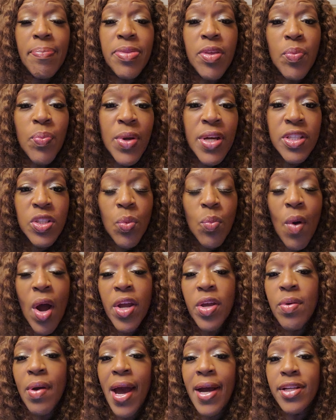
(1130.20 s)
the reason
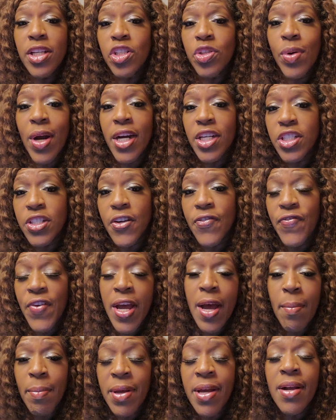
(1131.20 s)
why you have to trash your
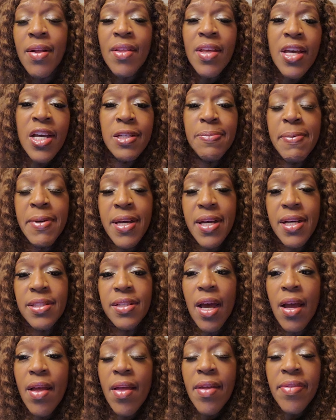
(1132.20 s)
family is
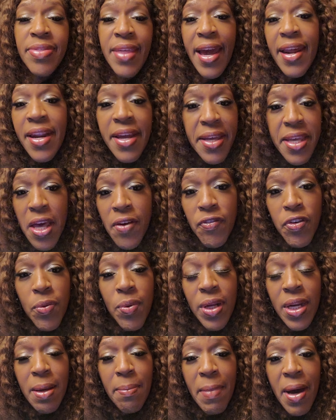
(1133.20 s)
because they didn't give
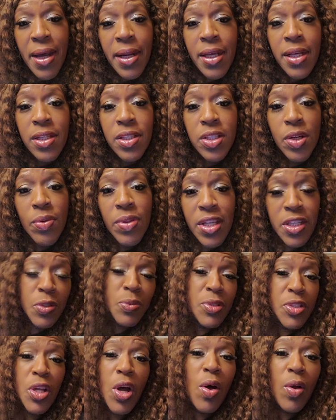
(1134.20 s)
you any money. So
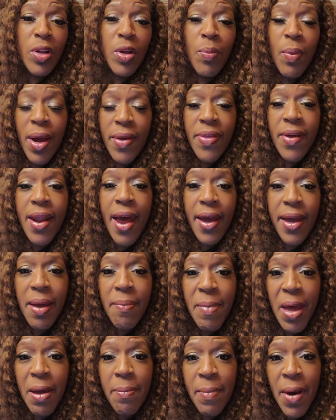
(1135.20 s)
this was the only way that I
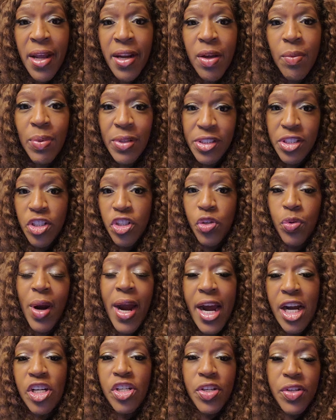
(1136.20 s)
could make money was to
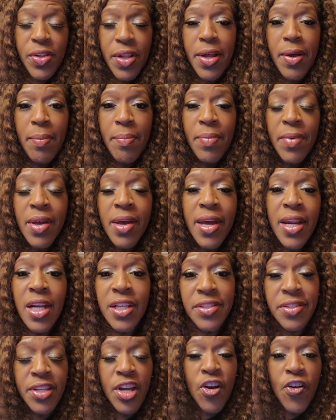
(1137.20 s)
trash them. And
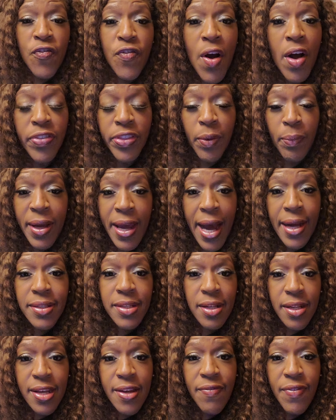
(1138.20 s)
it's their fault that we
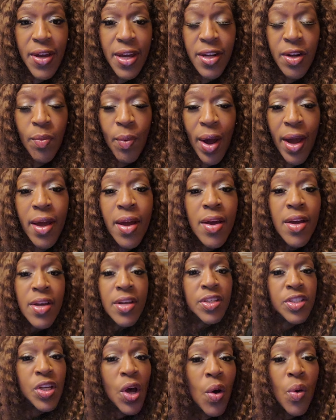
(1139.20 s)
had to leave anyway.
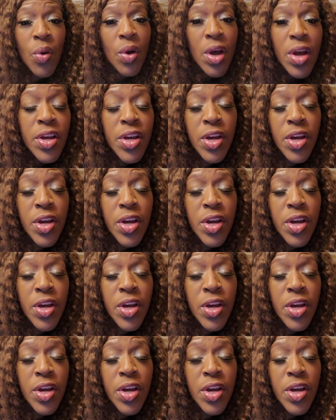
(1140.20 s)
So,